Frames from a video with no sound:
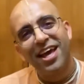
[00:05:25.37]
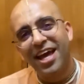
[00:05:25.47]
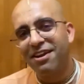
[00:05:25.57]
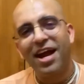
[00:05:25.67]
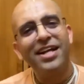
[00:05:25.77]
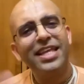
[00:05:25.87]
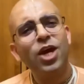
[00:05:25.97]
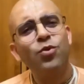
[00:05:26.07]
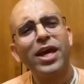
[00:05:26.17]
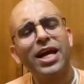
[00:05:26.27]
And
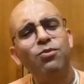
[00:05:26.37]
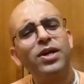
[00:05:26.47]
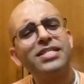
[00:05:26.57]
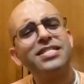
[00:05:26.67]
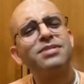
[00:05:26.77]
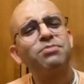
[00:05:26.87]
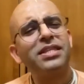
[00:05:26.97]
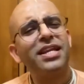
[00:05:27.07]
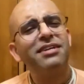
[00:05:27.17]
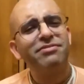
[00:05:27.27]
Radhe, wake up, what is this
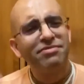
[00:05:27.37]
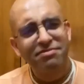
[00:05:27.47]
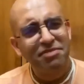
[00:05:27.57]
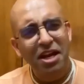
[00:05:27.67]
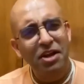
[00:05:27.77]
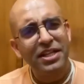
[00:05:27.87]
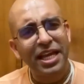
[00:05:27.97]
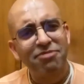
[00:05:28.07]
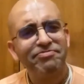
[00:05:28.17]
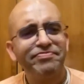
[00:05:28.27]
mantra?
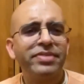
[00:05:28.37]
Nothing.